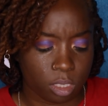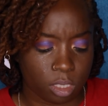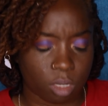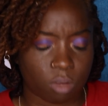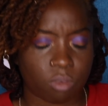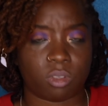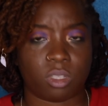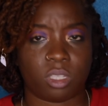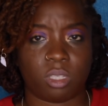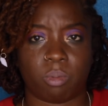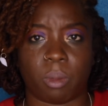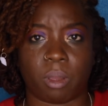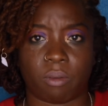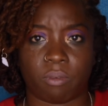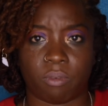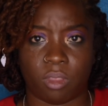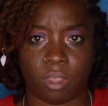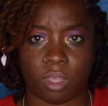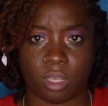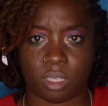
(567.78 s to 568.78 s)
self-respect
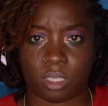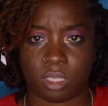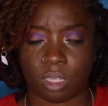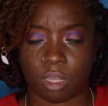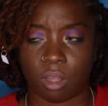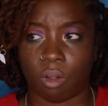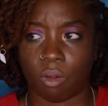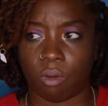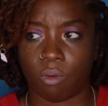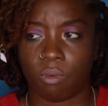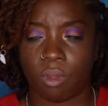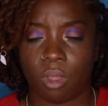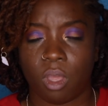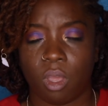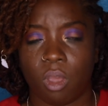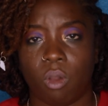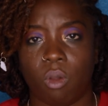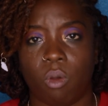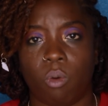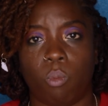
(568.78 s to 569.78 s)
for themselves,
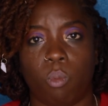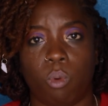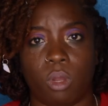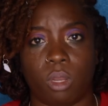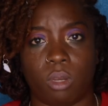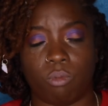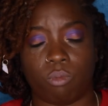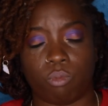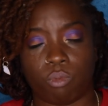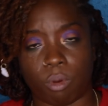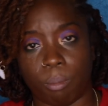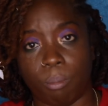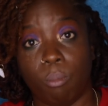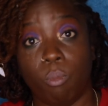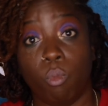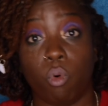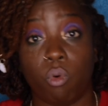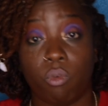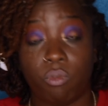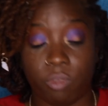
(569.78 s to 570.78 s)
would
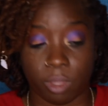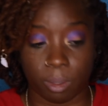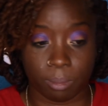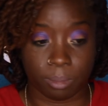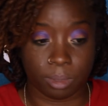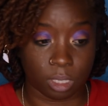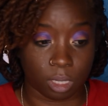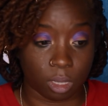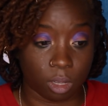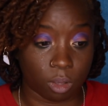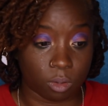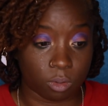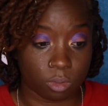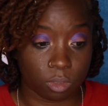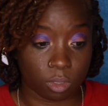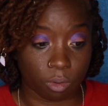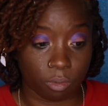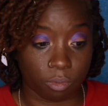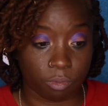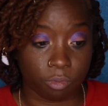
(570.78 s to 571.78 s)
remove themselves
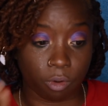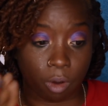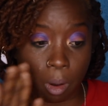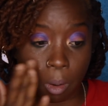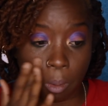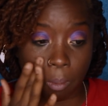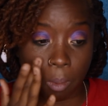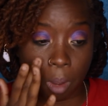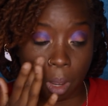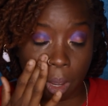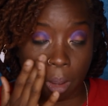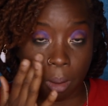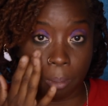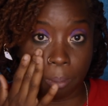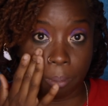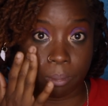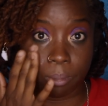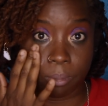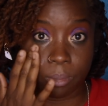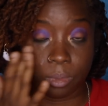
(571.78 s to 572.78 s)
from
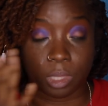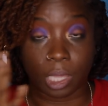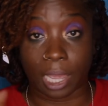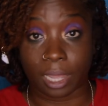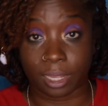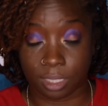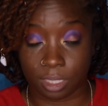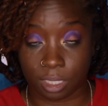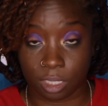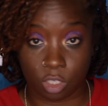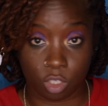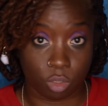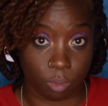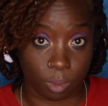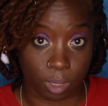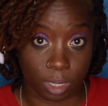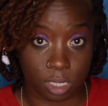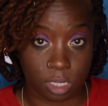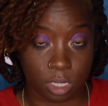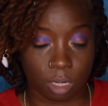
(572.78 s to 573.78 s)
that
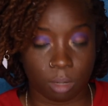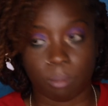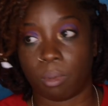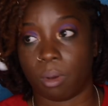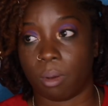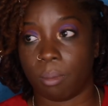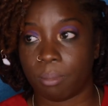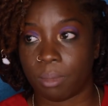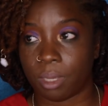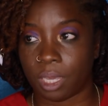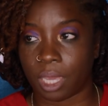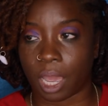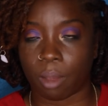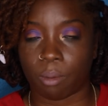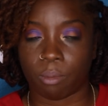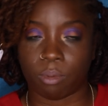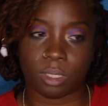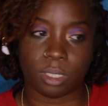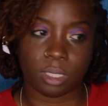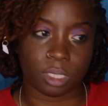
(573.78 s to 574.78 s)
situation. But me, I
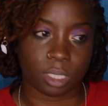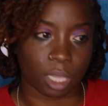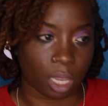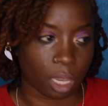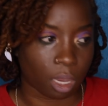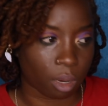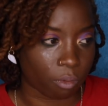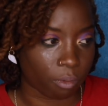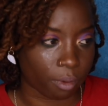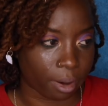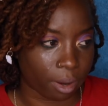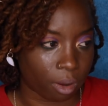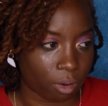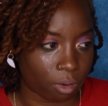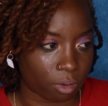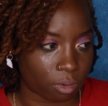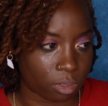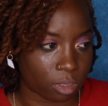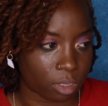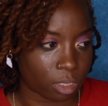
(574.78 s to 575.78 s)
would stay
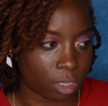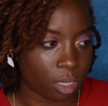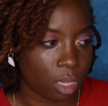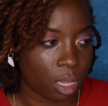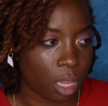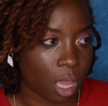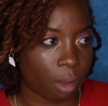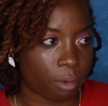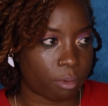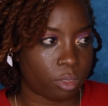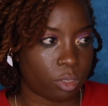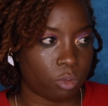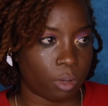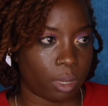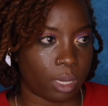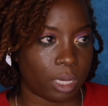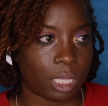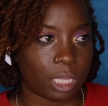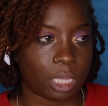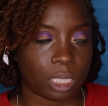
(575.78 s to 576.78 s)
around. I would do
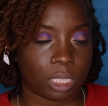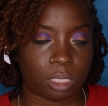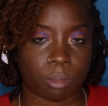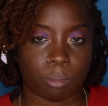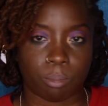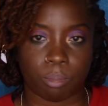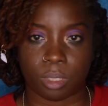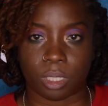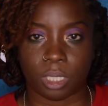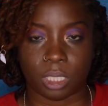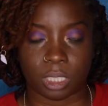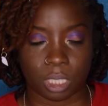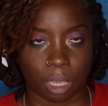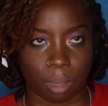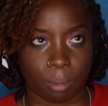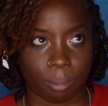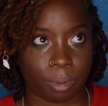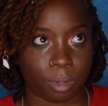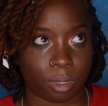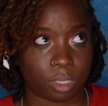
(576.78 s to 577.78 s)
anything to please
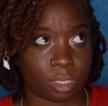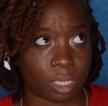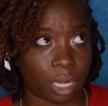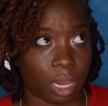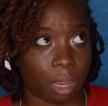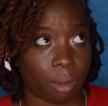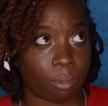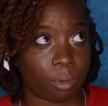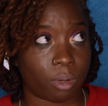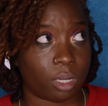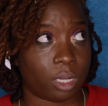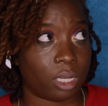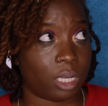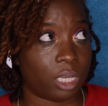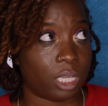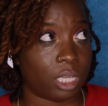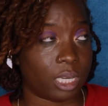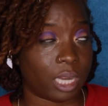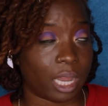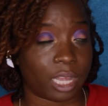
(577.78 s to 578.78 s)
that person. I
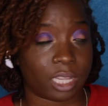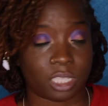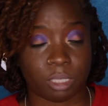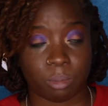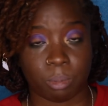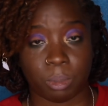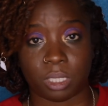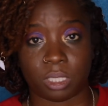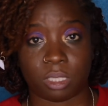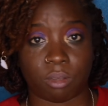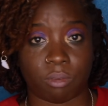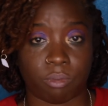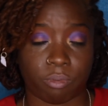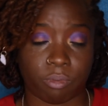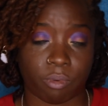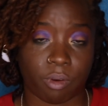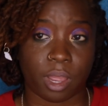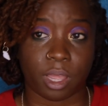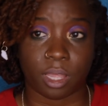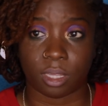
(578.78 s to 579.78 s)
would not speak to
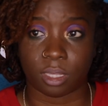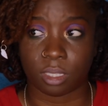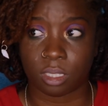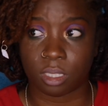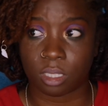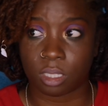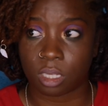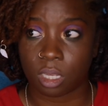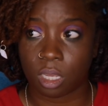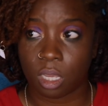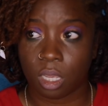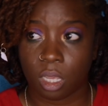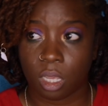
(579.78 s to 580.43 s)
friends